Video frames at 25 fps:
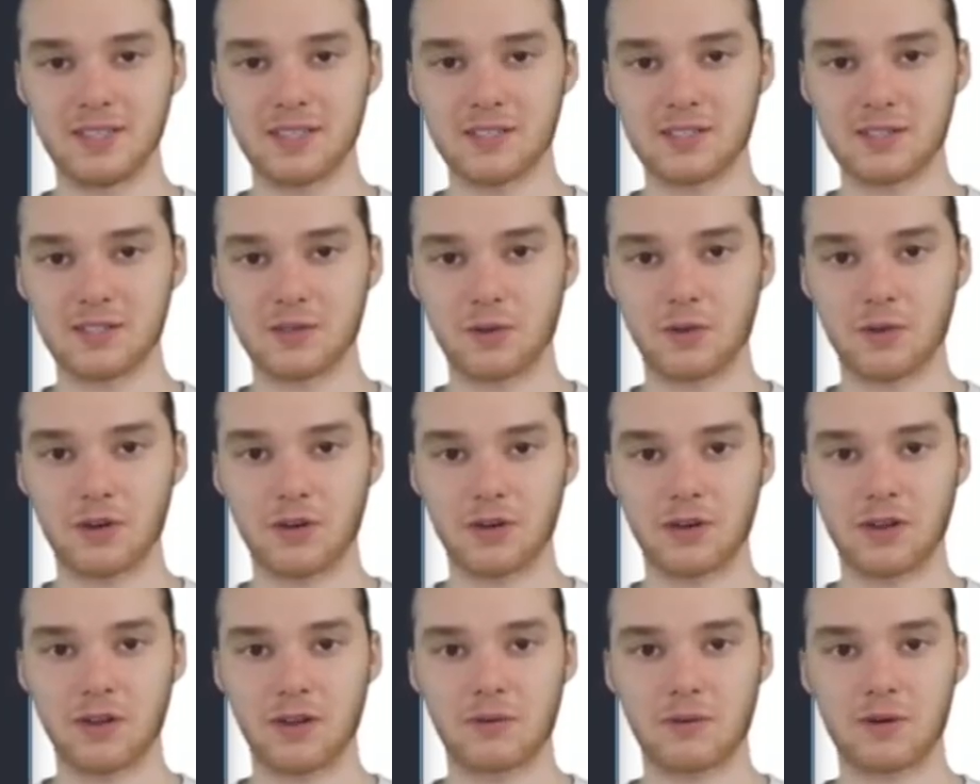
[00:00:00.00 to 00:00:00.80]
In this
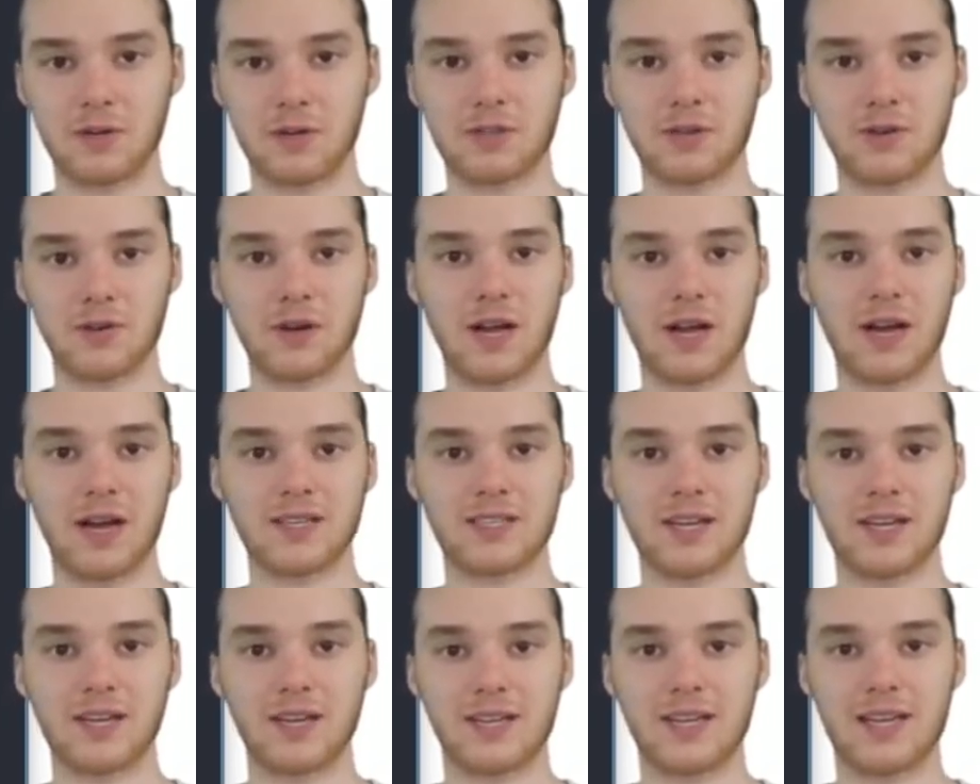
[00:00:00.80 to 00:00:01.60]
tutorial, I want to show you
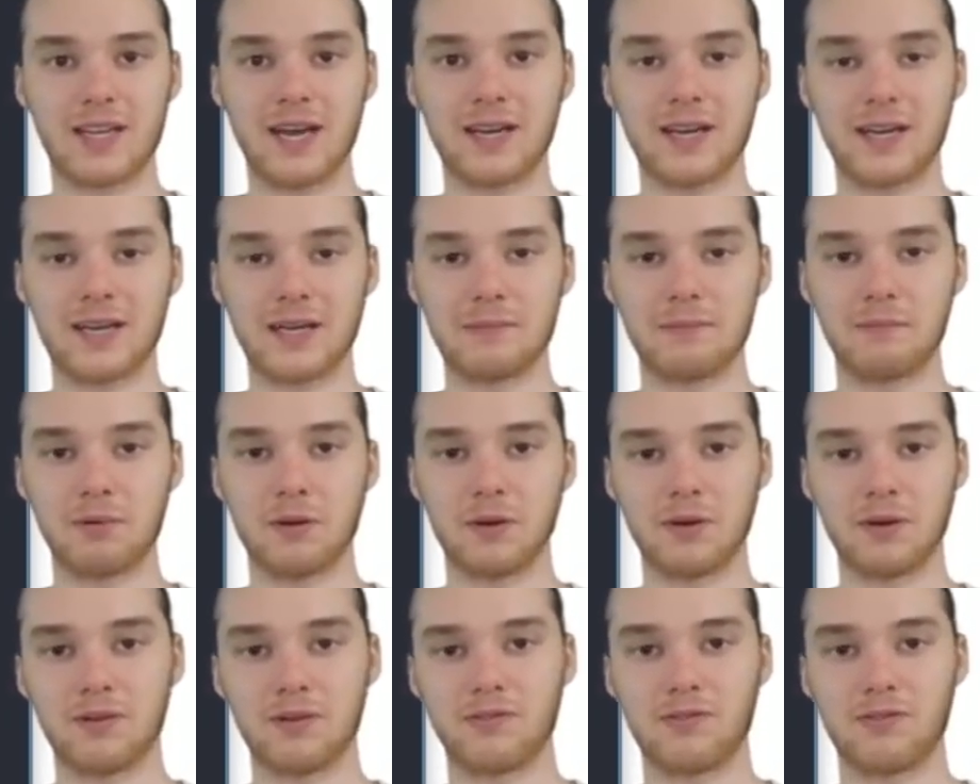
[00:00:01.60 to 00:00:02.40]
guys how to get
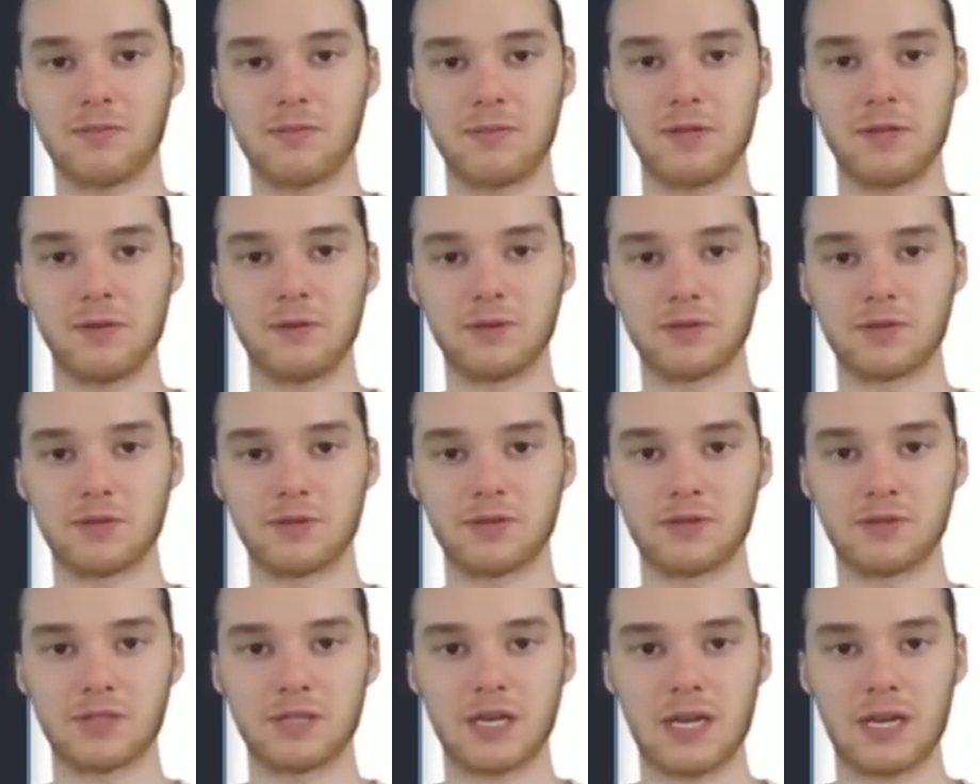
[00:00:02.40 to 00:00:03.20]
input from
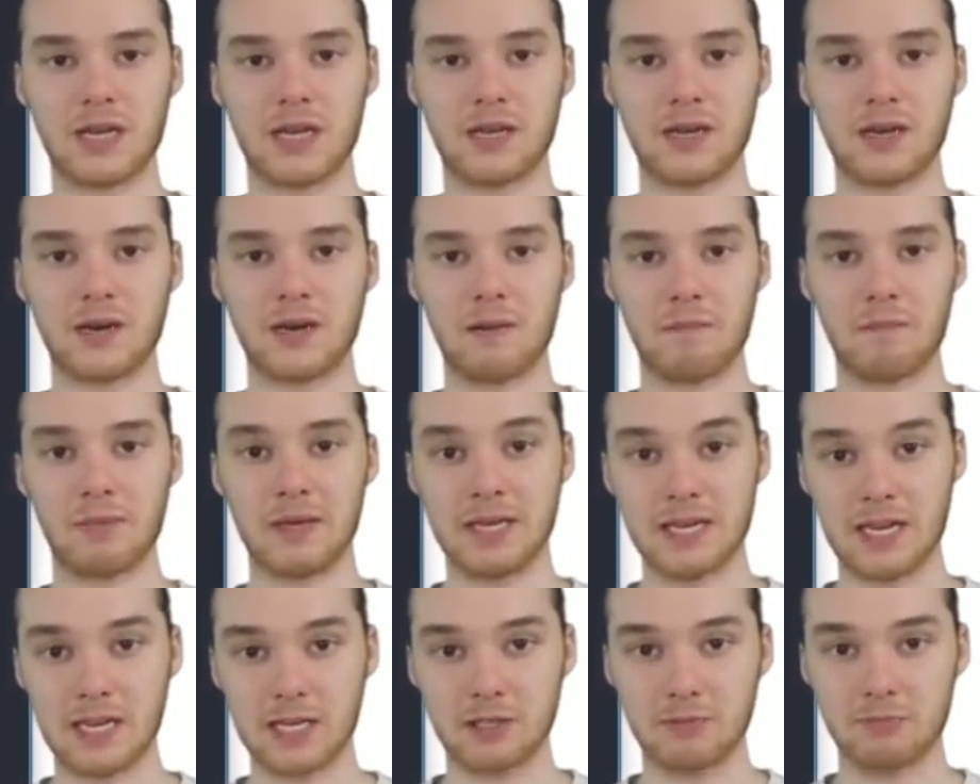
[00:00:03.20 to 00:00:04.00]
users in
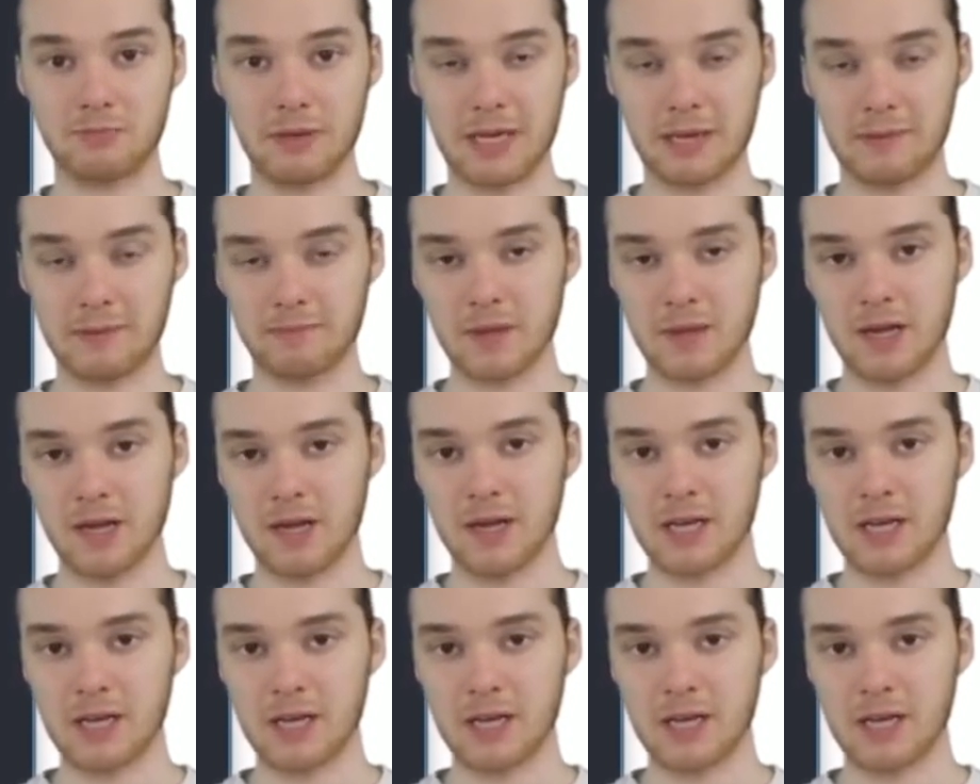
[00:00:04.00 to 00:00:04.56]
PHP.